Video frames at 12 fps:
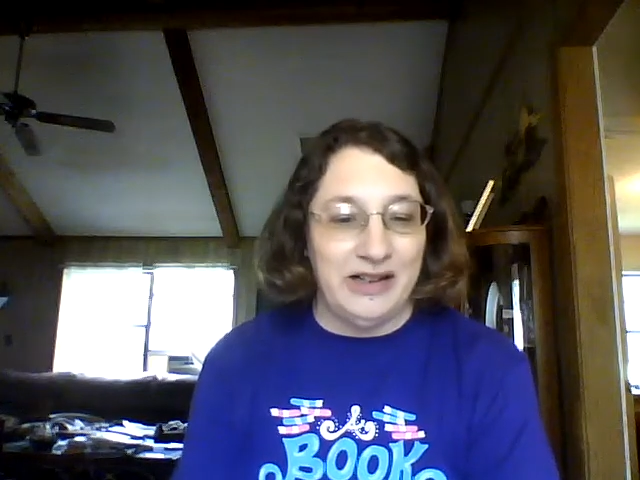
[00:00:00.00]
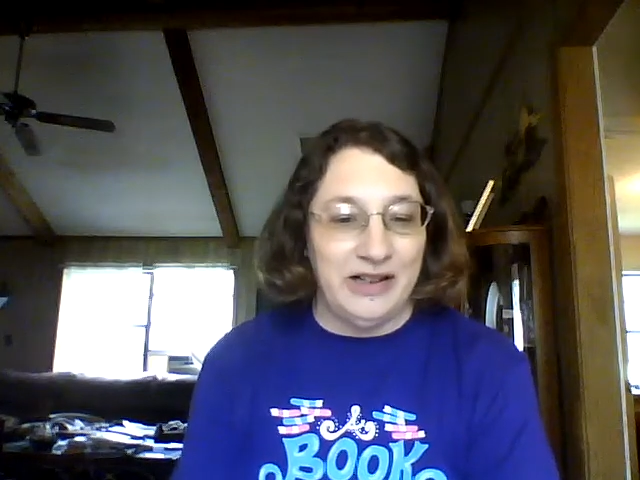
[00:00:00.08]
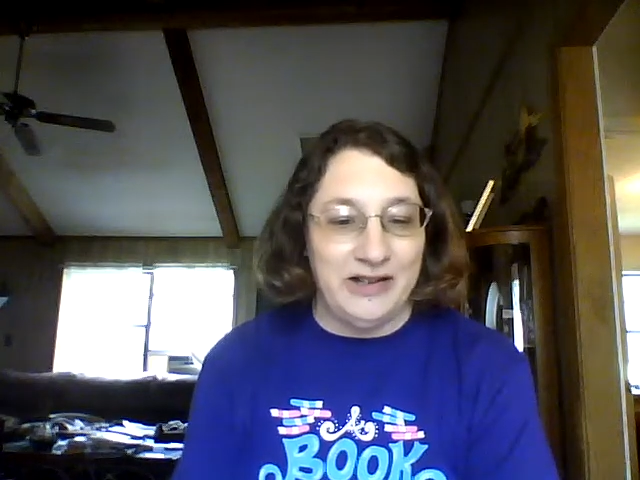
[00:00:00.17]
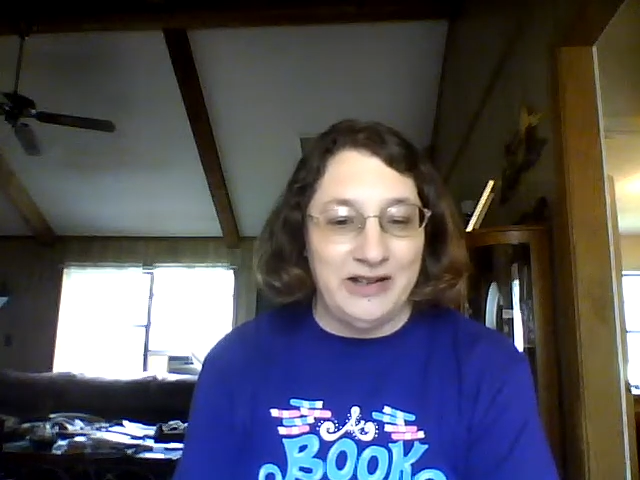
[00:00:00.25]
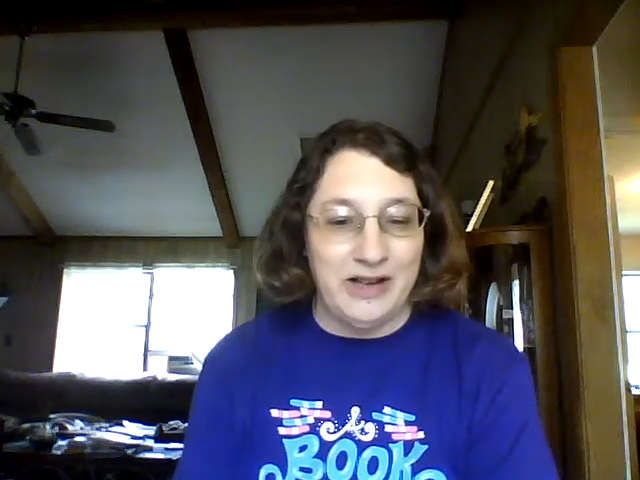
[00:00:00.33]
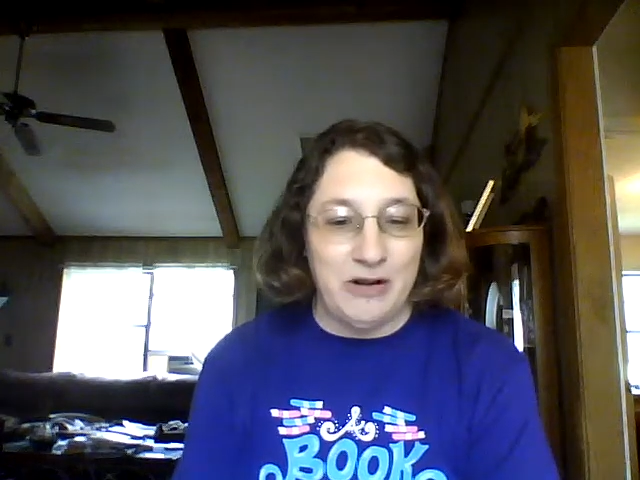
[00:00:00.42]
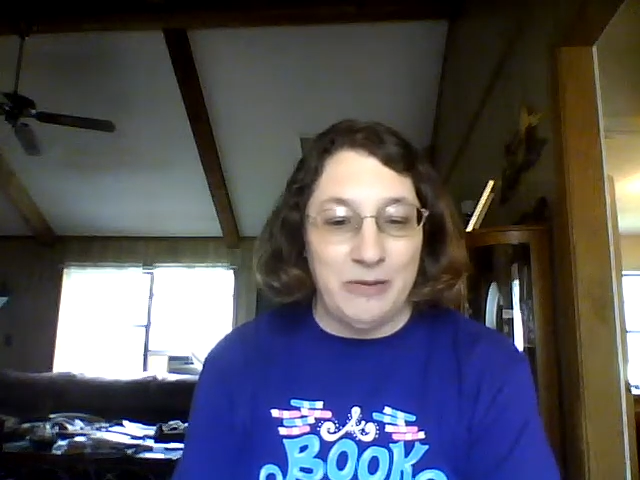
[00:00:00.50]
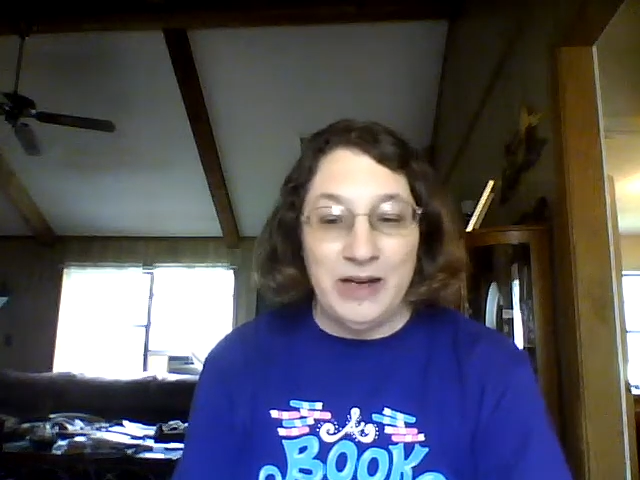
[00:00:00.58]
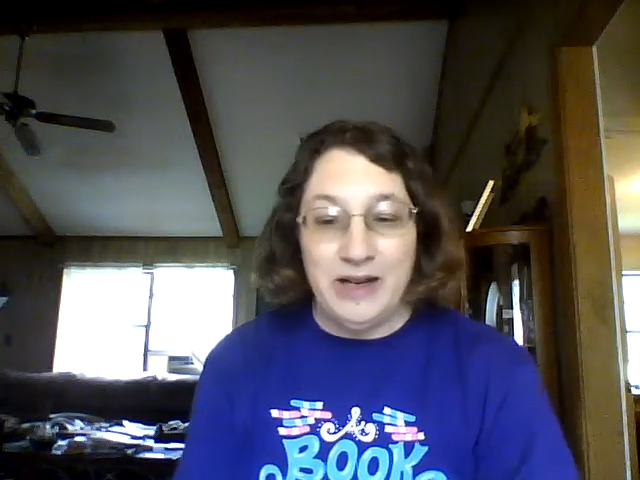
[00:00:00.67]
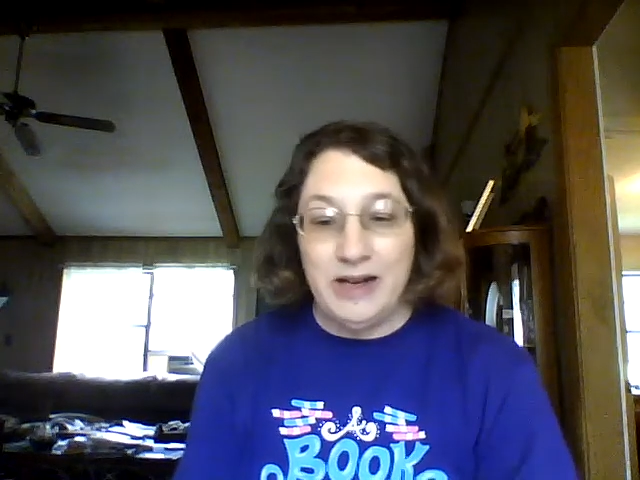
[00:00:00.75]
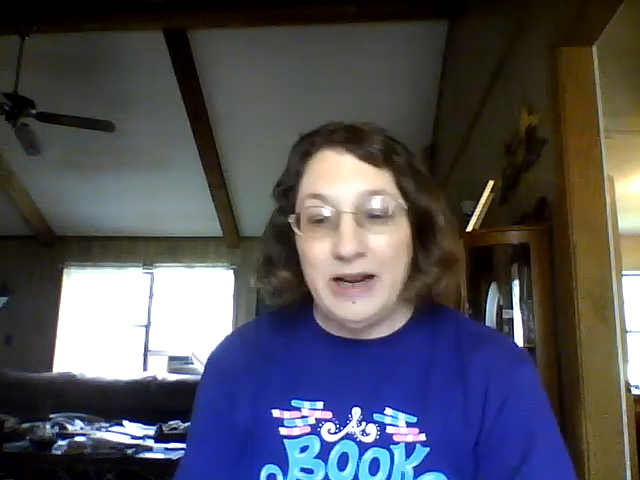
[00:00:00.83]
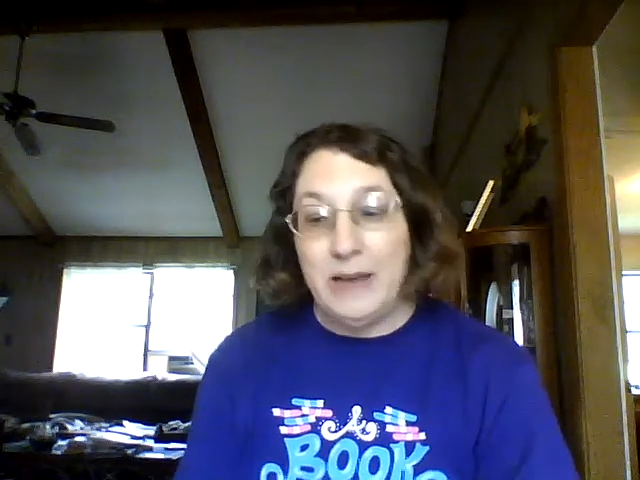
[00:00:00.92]
So I'm going to
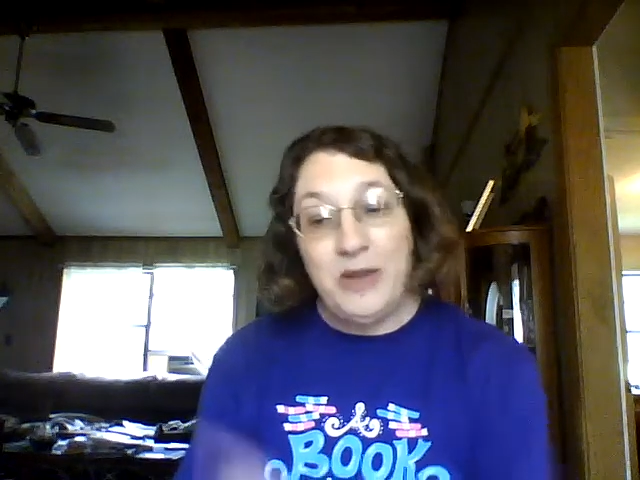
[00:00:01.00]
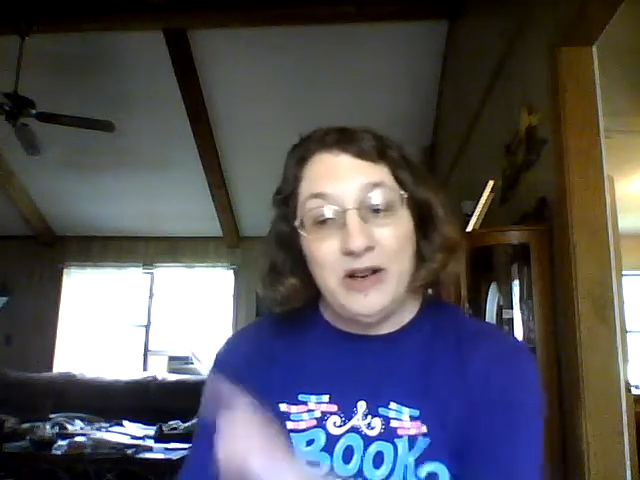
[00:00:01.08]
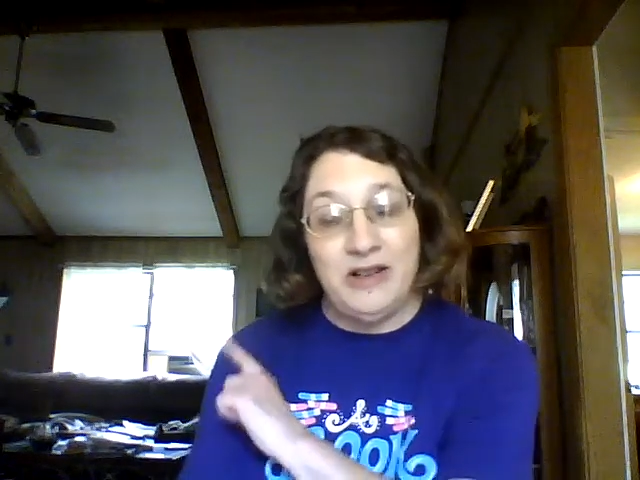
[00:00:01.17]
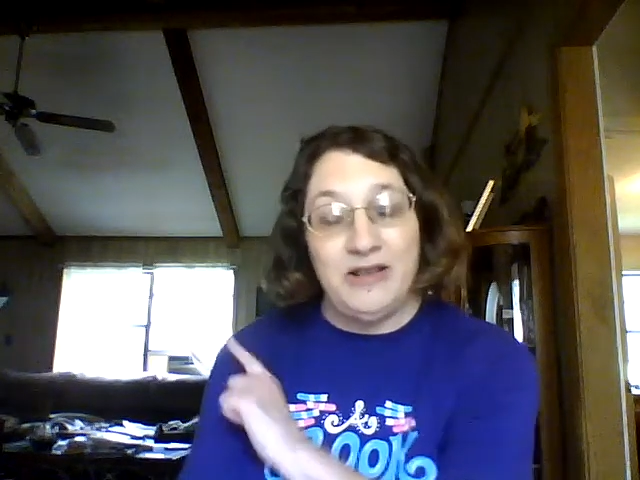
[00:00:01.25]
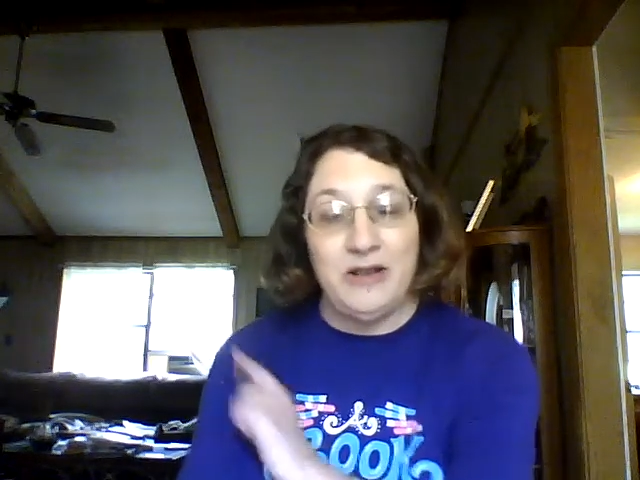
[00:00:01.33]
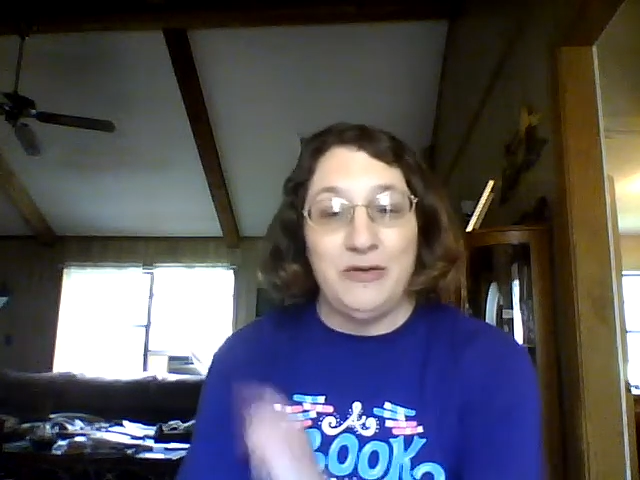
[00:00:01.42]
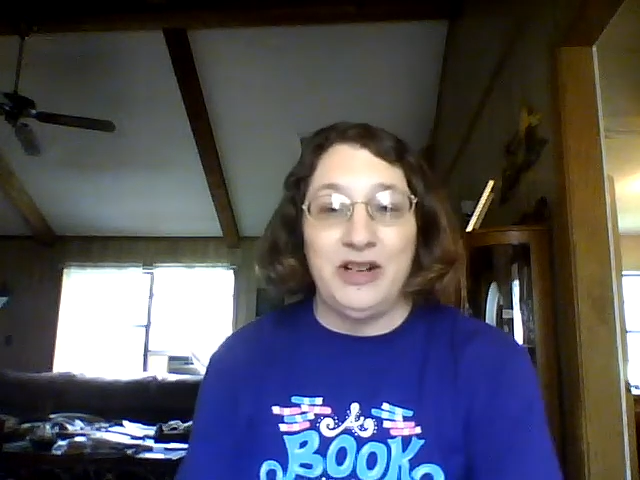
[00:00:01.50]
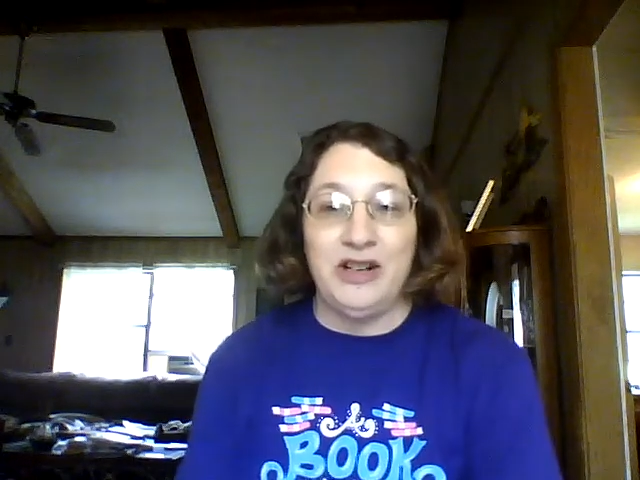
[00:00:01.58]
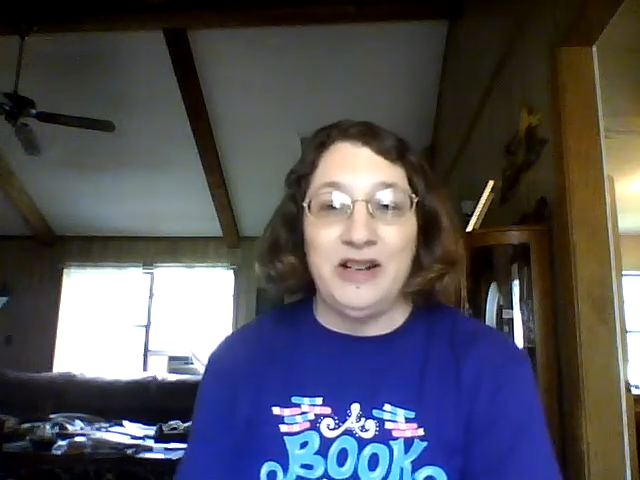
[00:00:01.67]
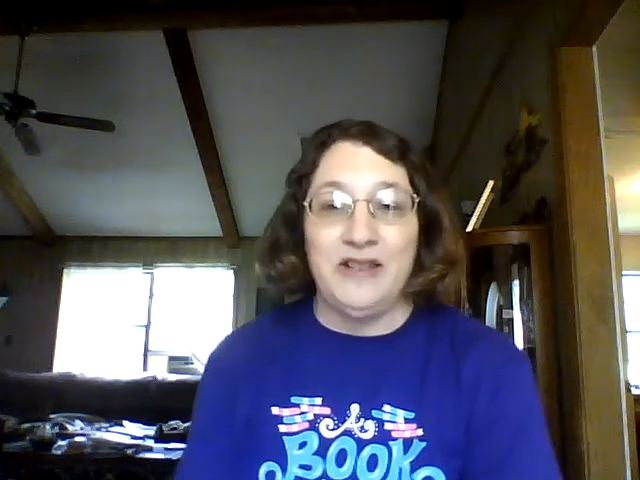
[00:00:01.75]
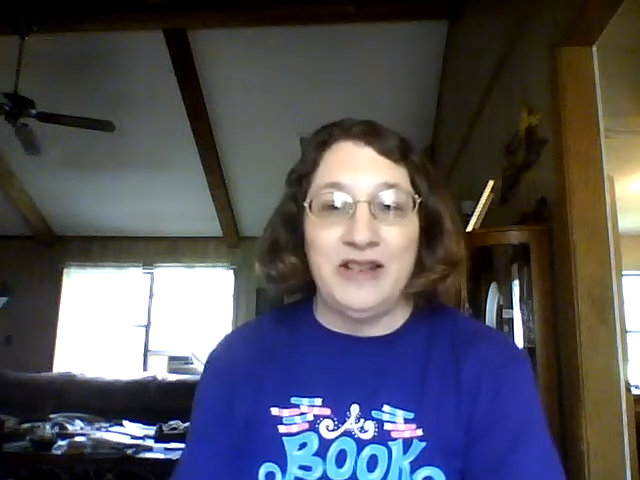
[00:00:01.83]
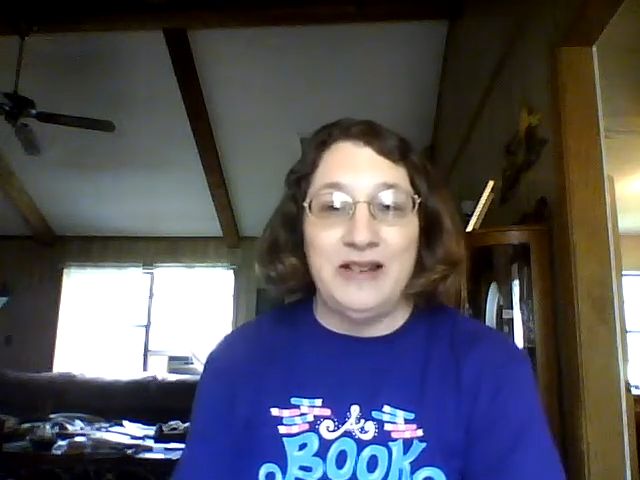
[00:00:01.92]
get up there. It's over there
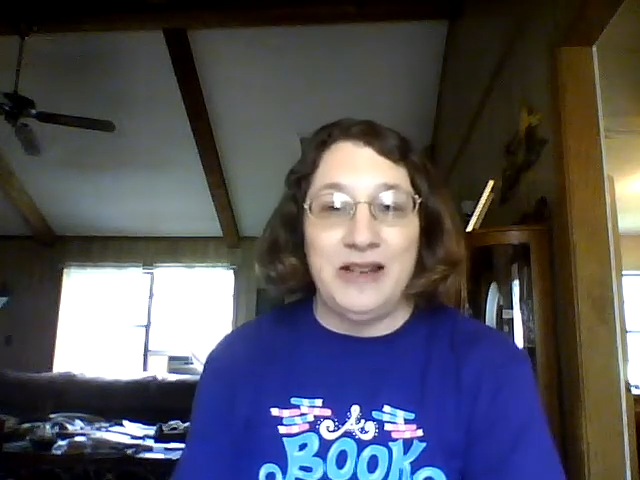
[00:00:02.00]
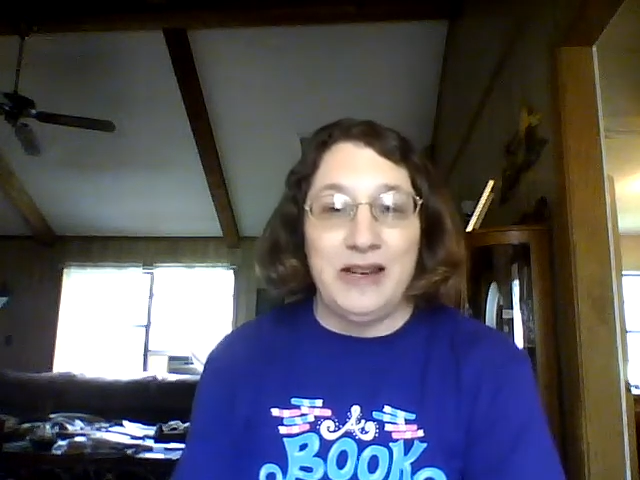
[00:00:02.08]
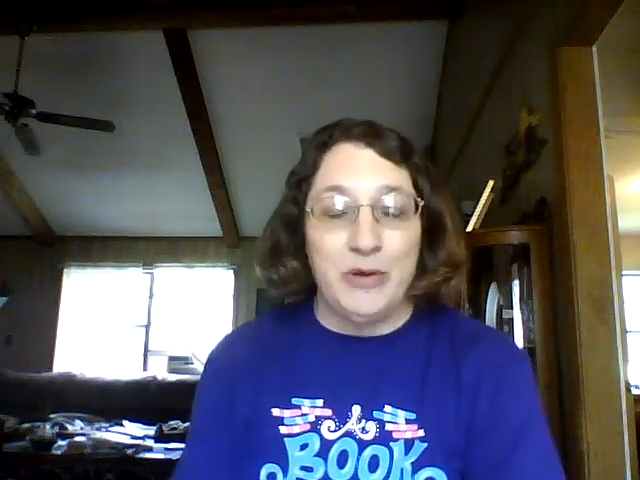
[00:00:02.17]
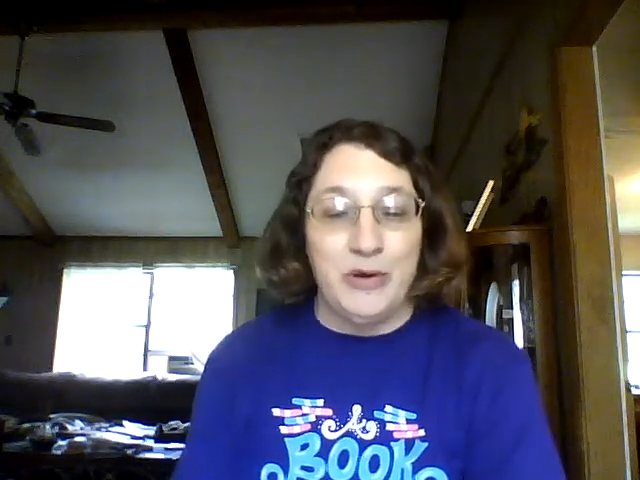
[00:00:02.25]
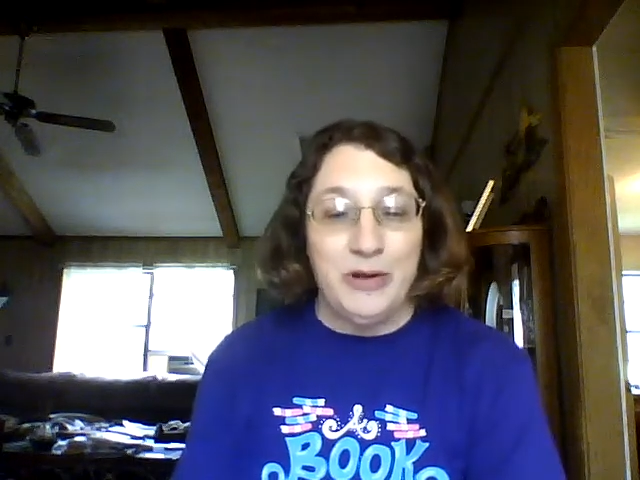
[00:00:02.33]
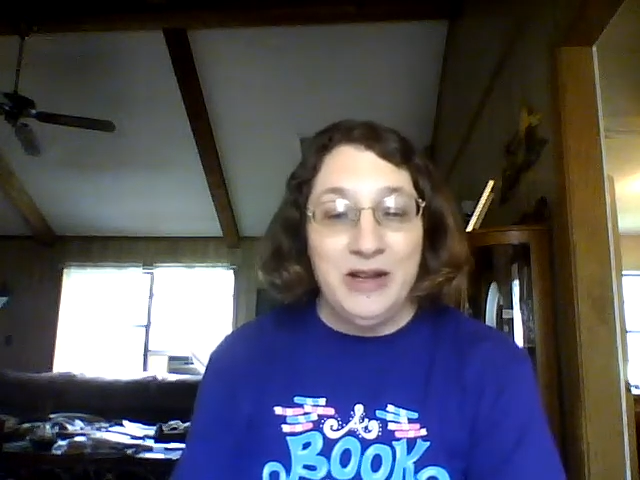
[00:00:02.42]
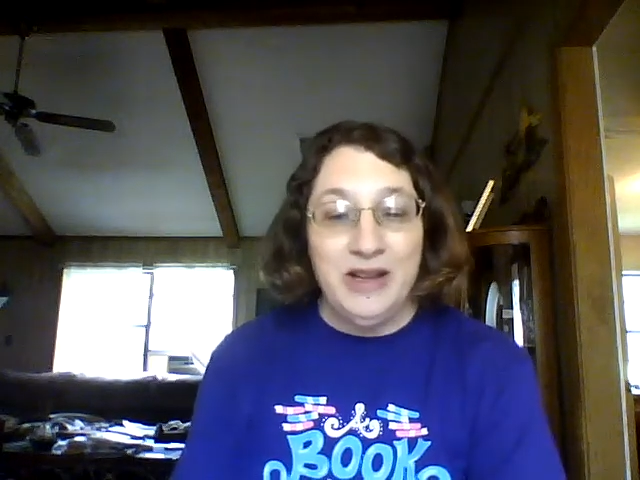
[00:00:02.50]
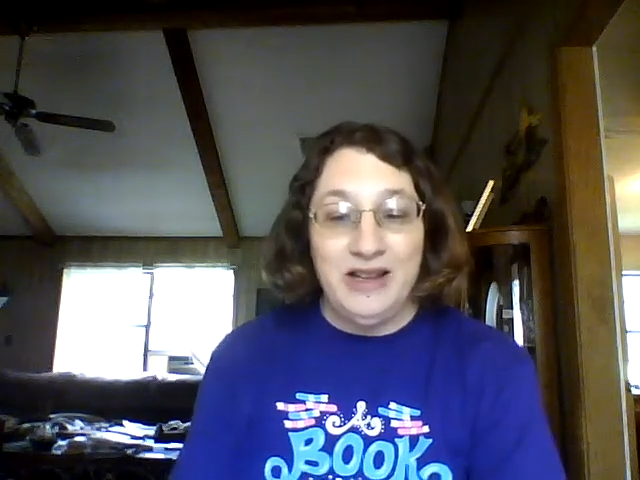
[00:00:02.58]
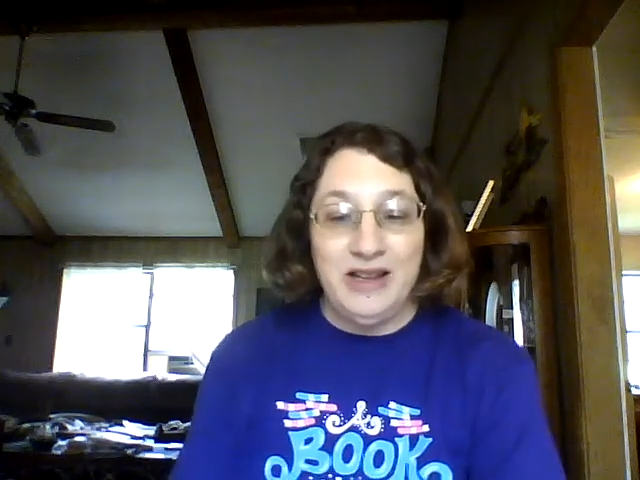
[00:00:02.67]
on the table,